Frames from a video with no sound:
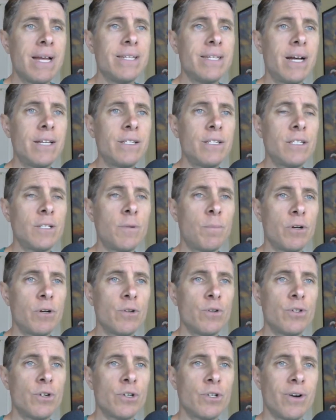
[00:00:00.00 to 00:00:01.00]
Dozens of
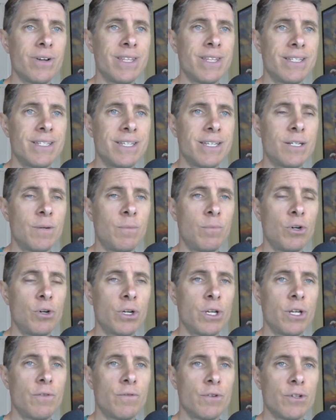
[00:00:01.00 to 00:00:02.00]
producers are in the system
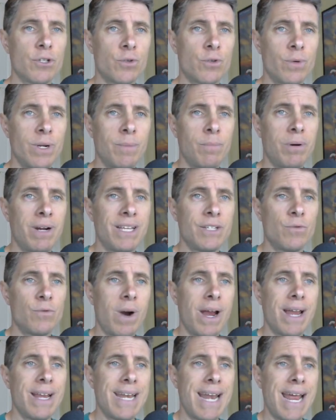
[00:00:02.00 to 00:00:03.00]
looking for screenplays
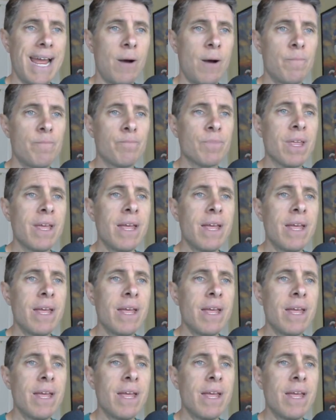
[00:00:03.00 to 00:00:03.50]
right now.